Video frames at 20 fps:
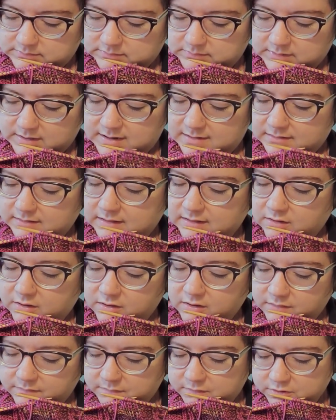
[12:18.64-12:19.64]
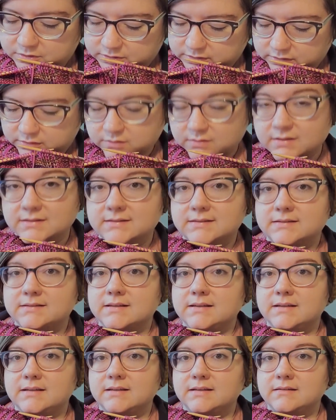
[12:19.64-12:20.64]
I like her version, you can
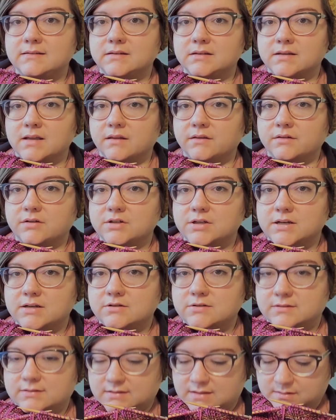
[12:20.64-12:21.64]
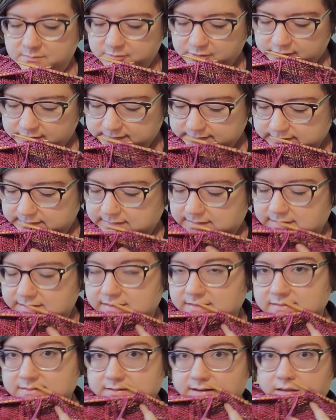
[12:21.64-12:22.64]
see the color changes a lot more, because, like, it
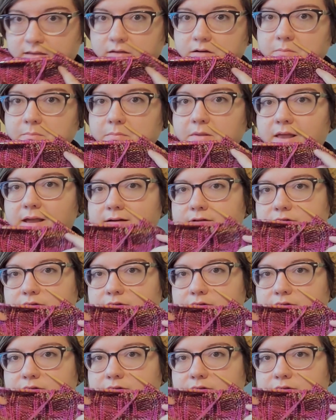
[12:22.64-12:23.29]
is color blocked.